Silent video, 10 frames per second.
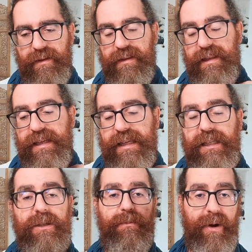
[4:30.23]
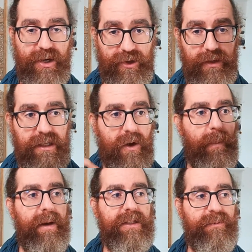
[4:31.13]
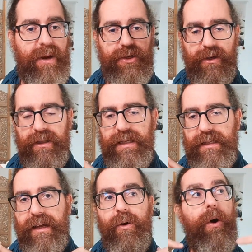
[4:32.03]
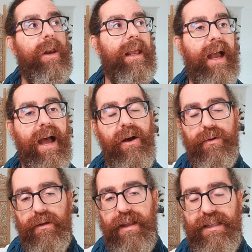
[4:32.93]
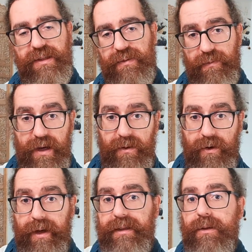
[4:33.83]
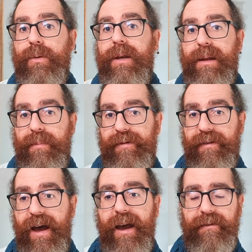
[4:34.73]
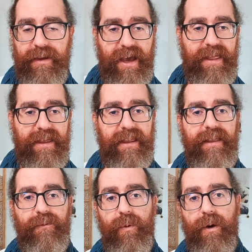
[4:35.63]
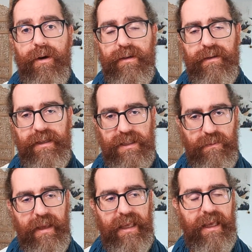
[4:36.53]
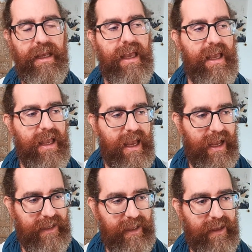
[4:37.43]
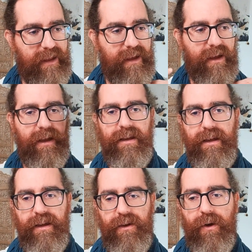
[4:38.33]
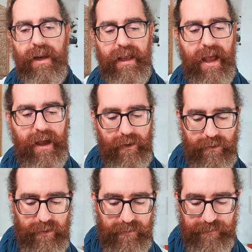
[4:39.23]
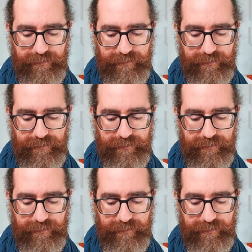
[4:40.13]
this expression, this open expression, this calling out. That's very connected to the number 5, yeah. The word, the speaking, and the calling out.